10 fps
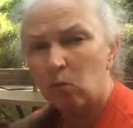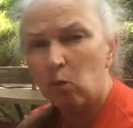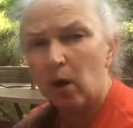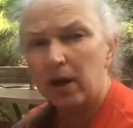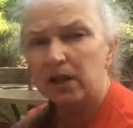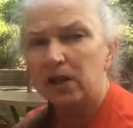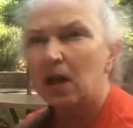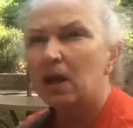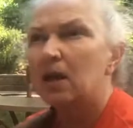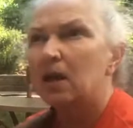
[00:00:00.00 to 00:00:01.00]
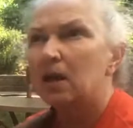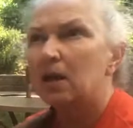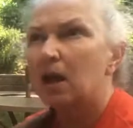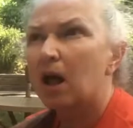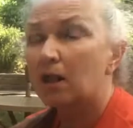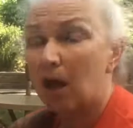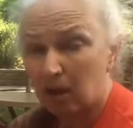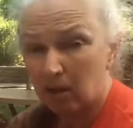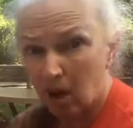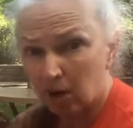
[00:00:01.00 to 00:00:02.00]
was a lot
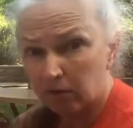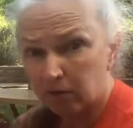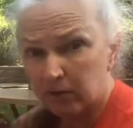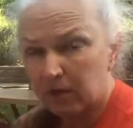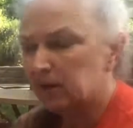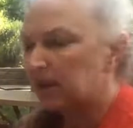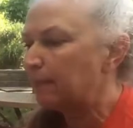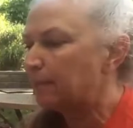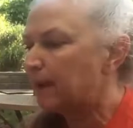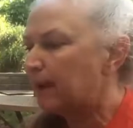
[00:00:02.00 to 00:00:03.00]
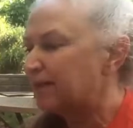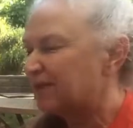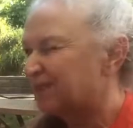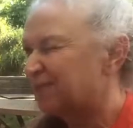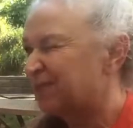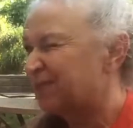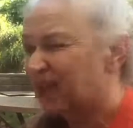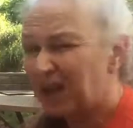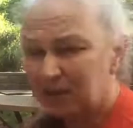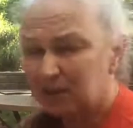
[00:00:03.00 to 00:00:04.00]
longer for this. That meant the
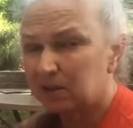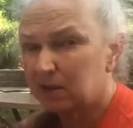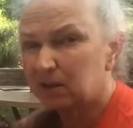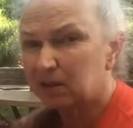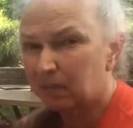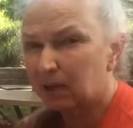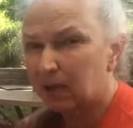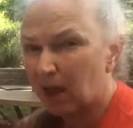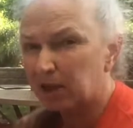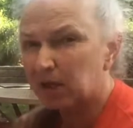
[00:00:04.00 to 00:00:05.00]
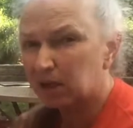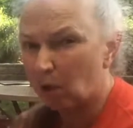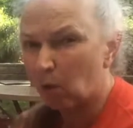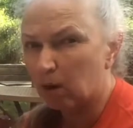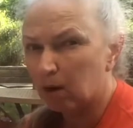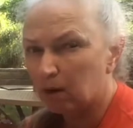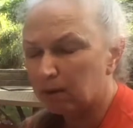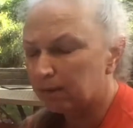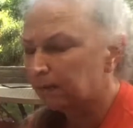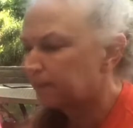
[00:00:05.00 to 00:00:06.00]
velocity needed to be a lot slower.
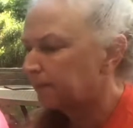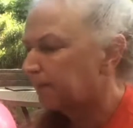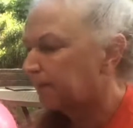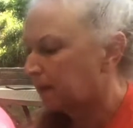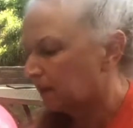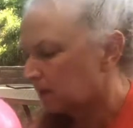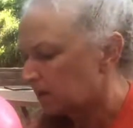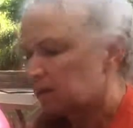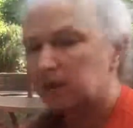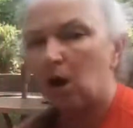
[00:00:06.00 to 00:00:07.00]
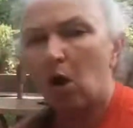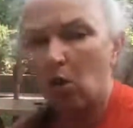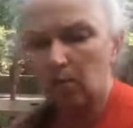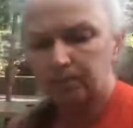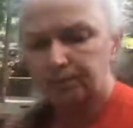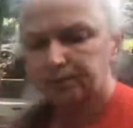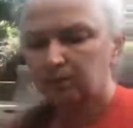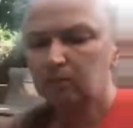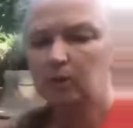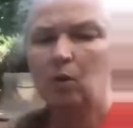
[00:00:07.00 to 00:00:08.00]
So
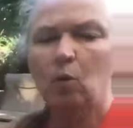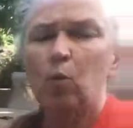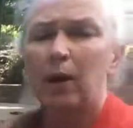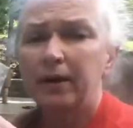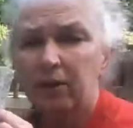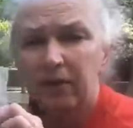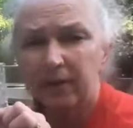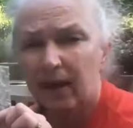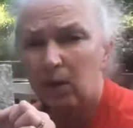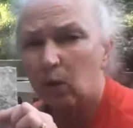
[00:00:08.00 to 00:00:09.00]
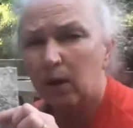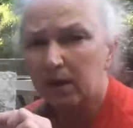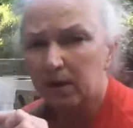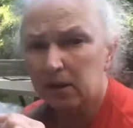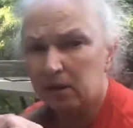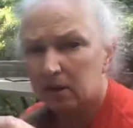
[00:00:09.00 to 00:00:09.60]
why do you think that was?